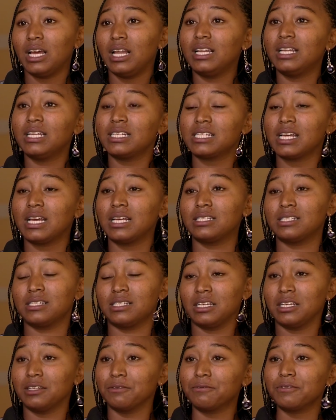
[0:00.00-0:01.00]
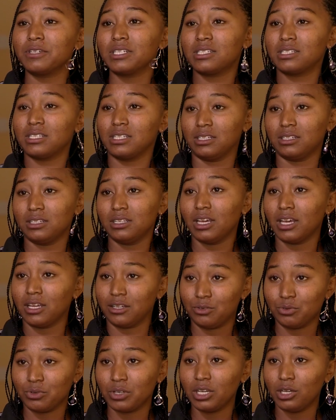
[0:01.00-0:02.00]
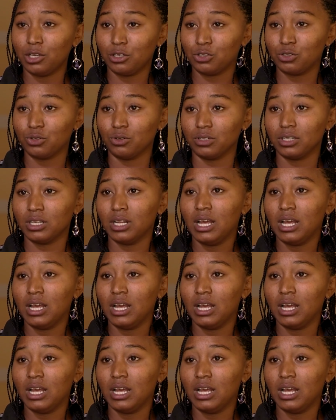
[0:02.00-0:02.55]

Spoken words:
Let us invest in education.